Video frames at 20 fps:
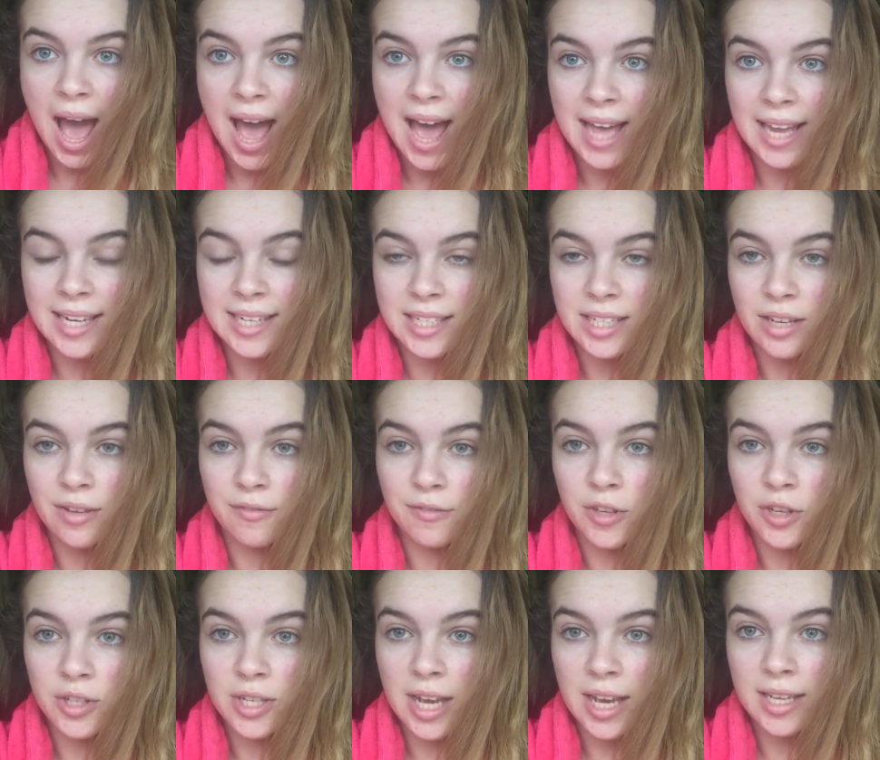And a
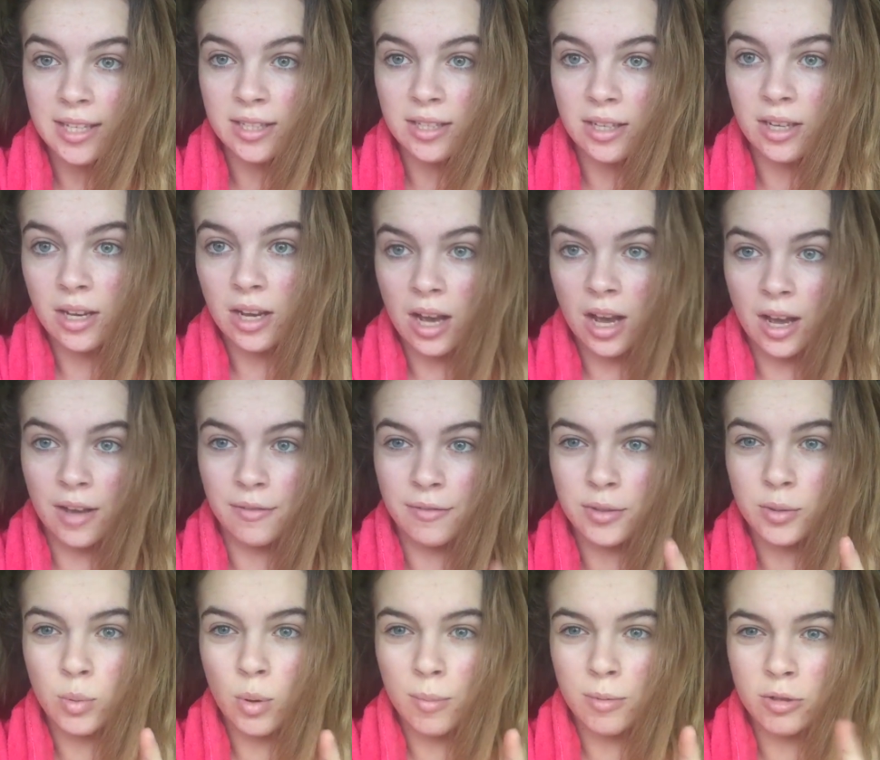few days I've
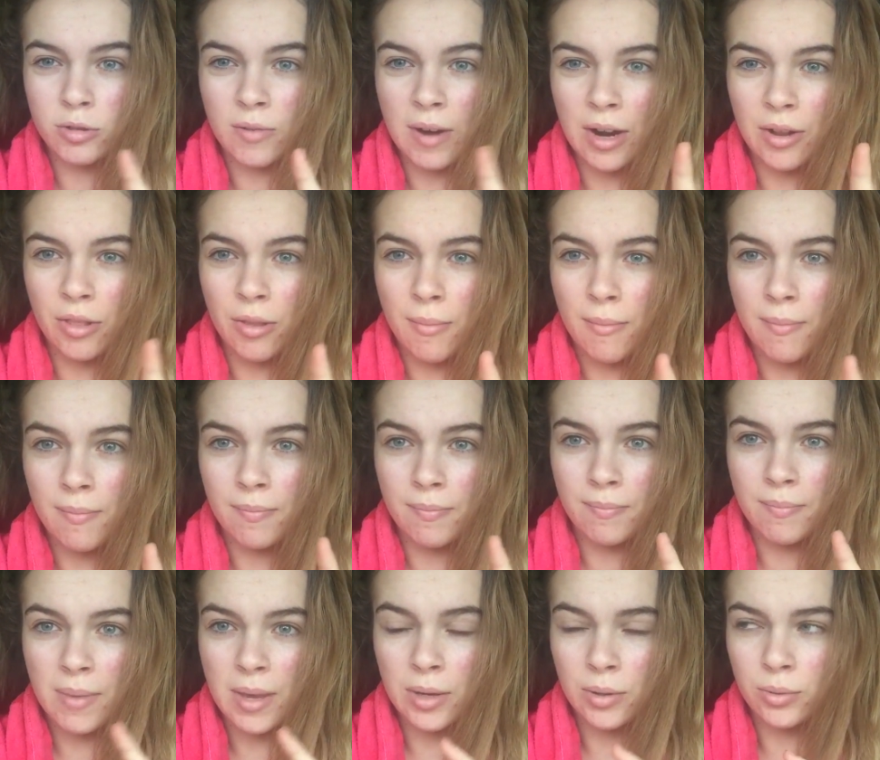swapped around
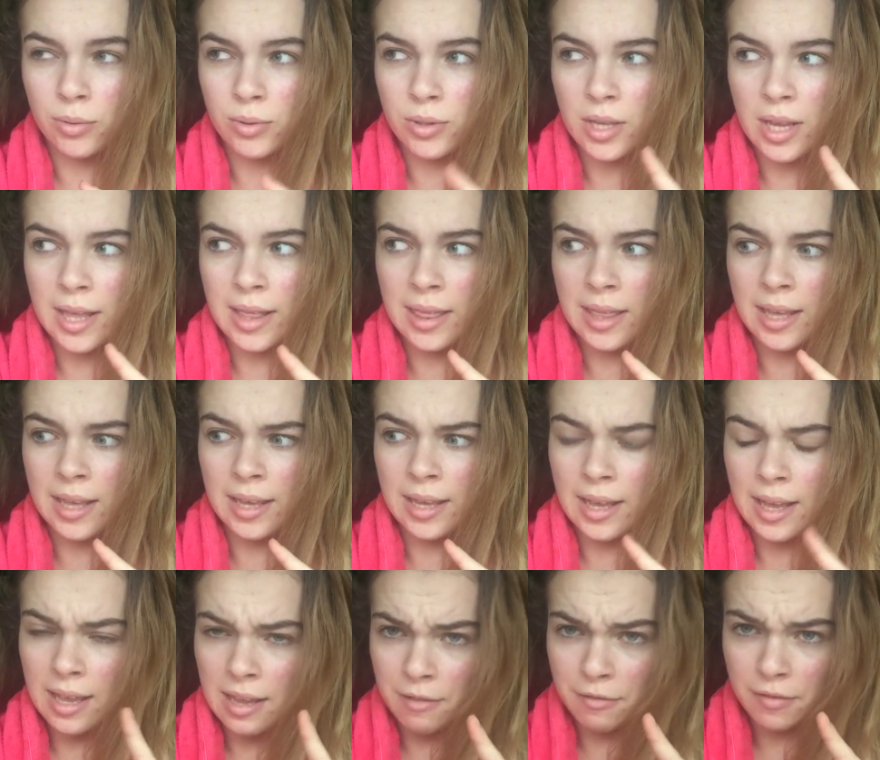the meals in
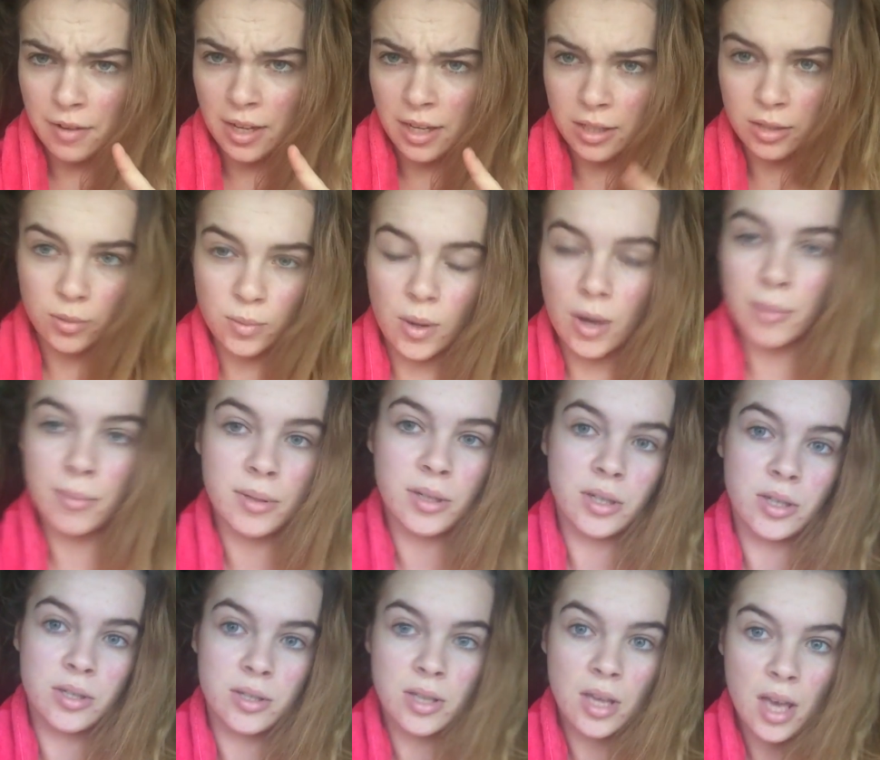the evening as well
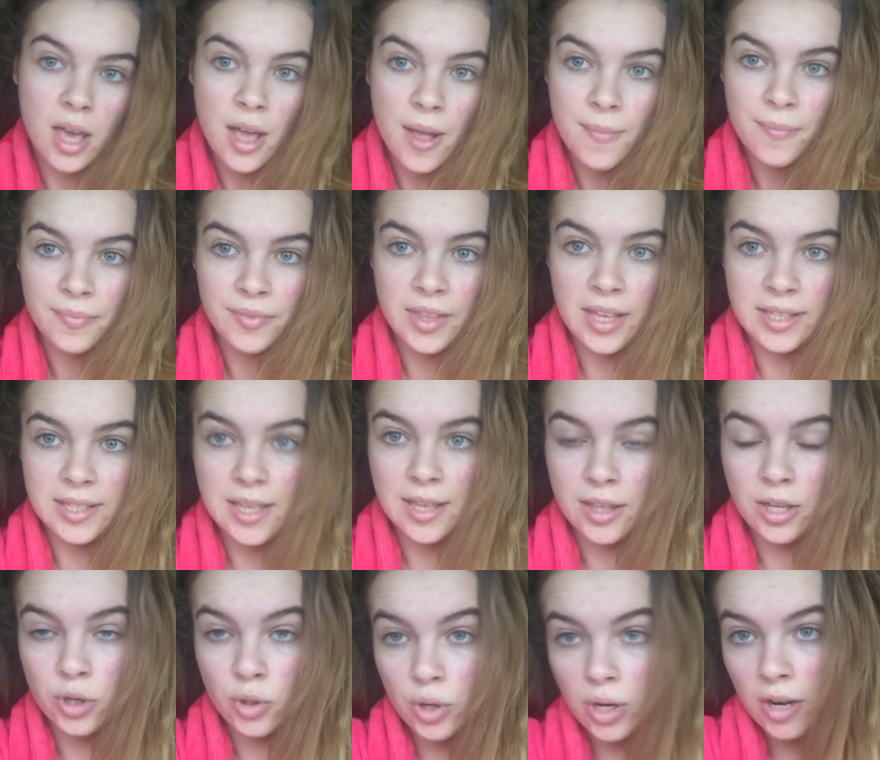because there's
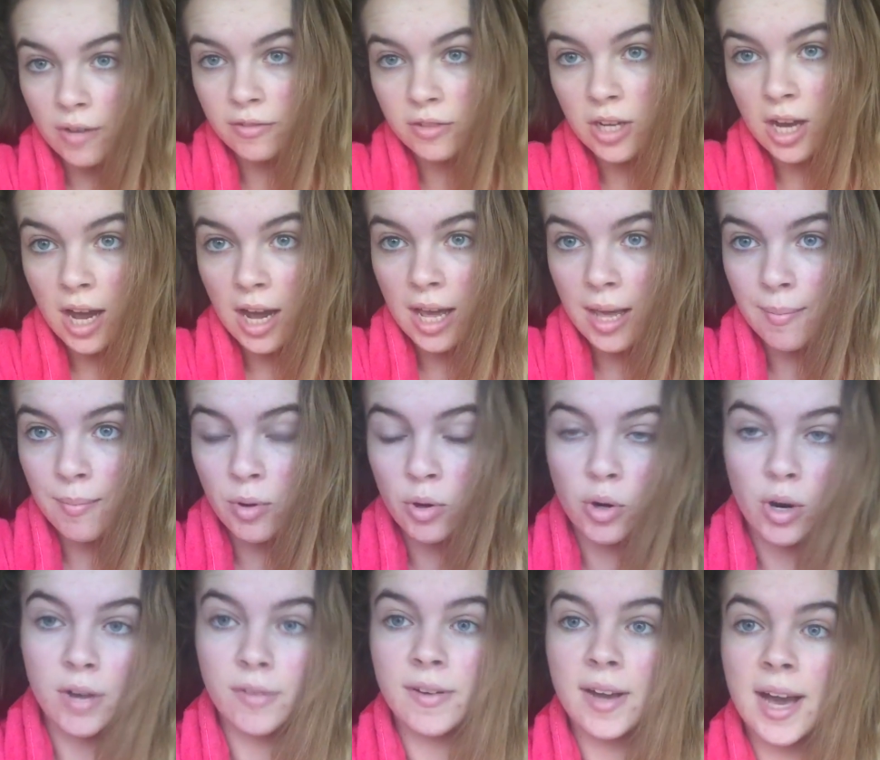either not enough time
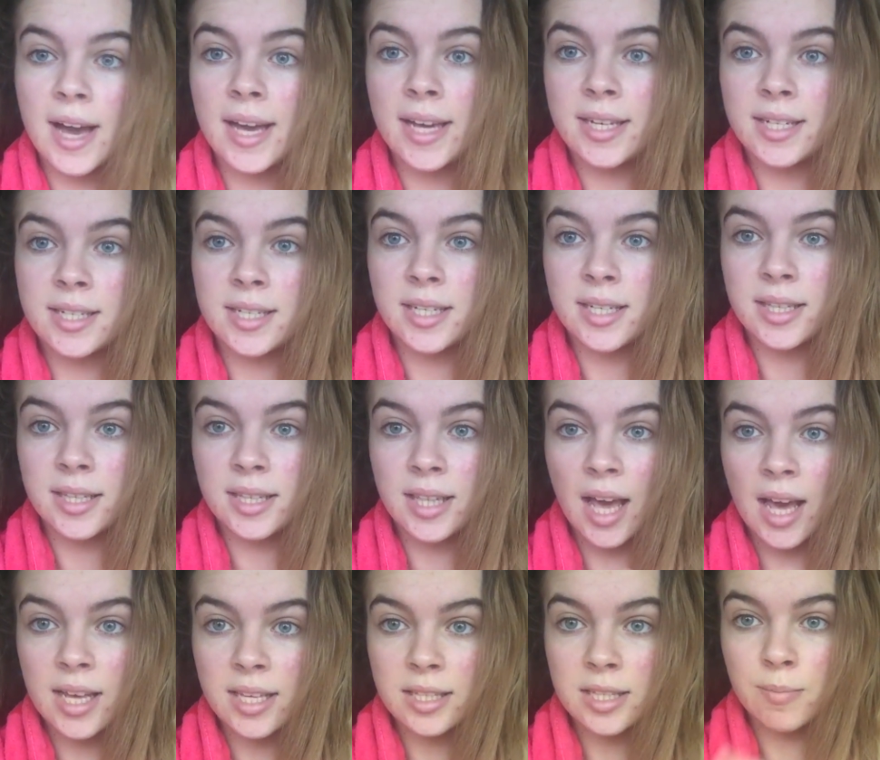or I've had
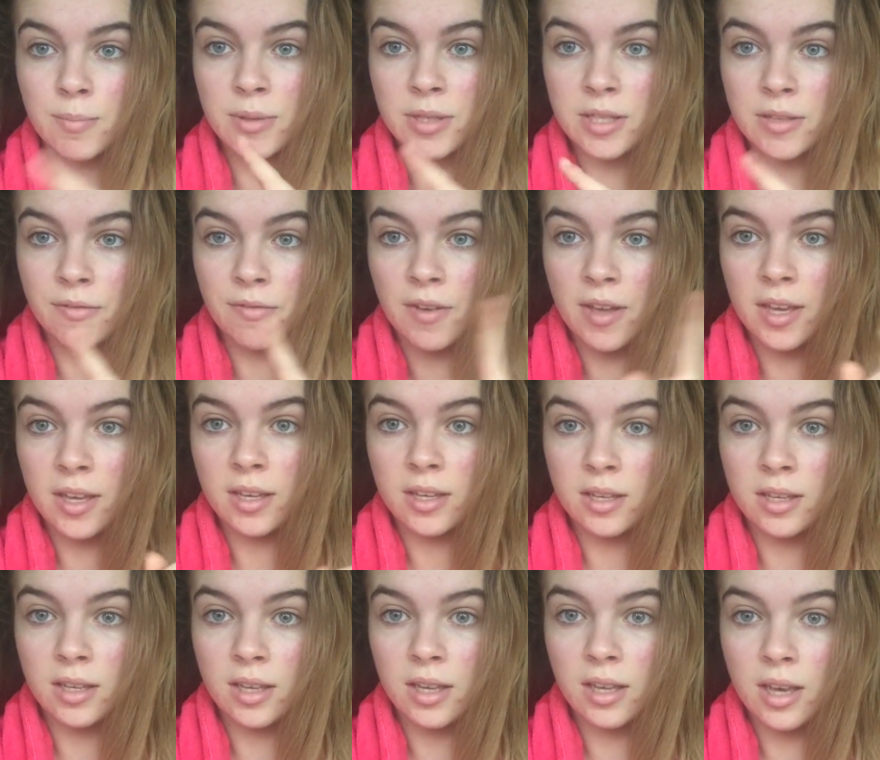that specific
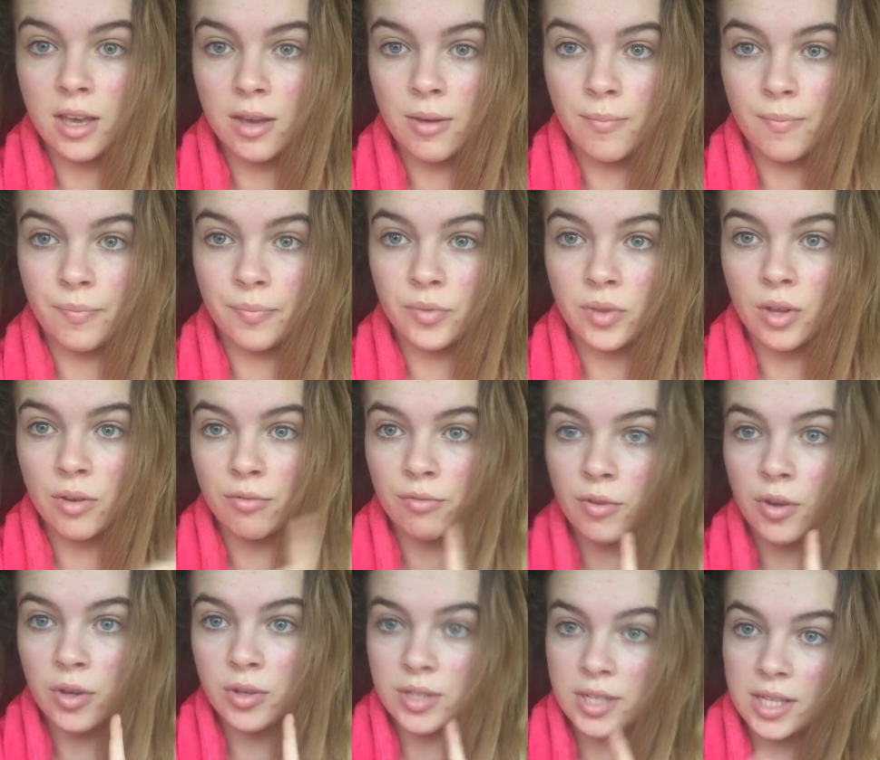
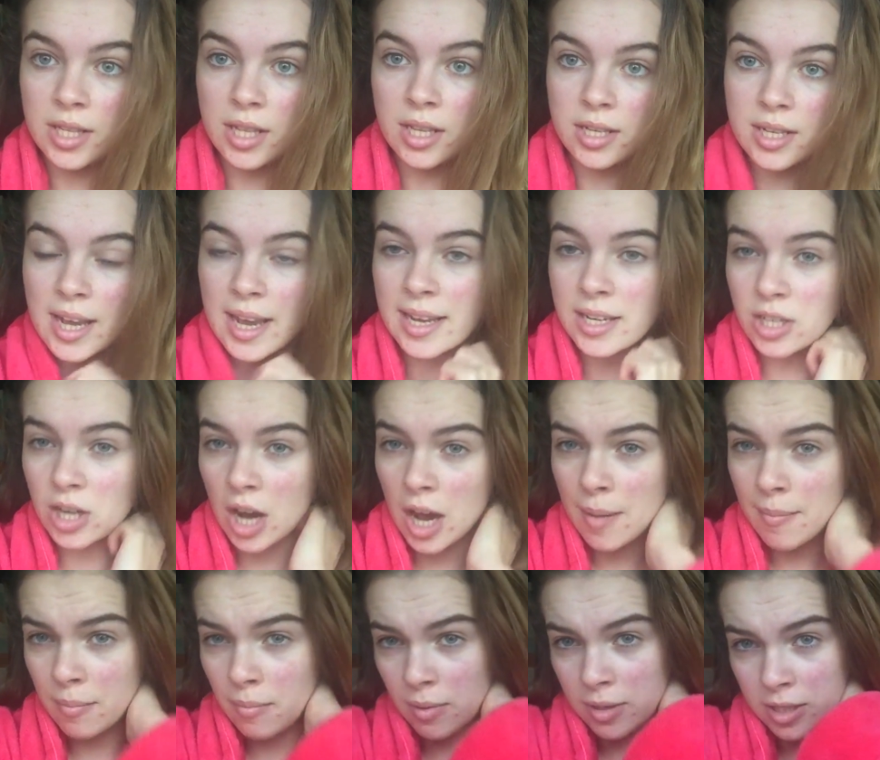food in the
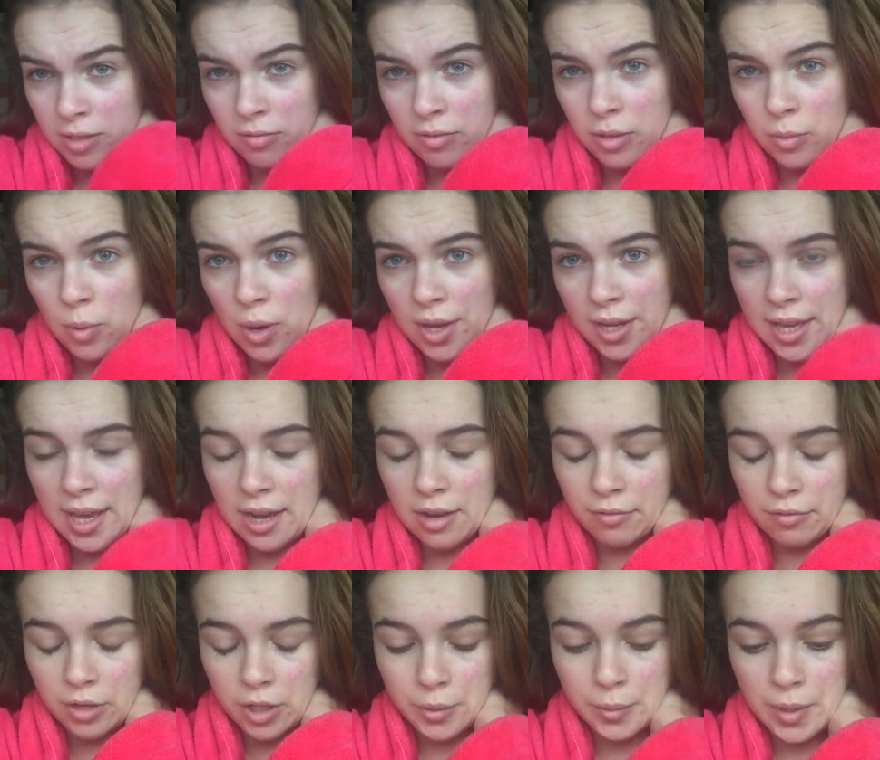daytime. I didn't really work it
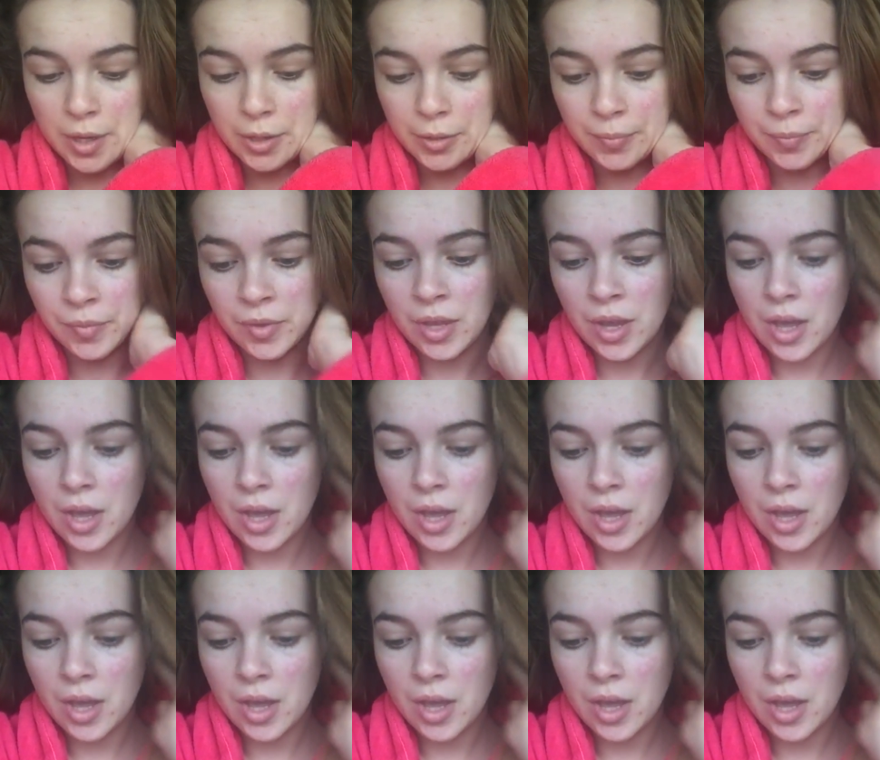out very well.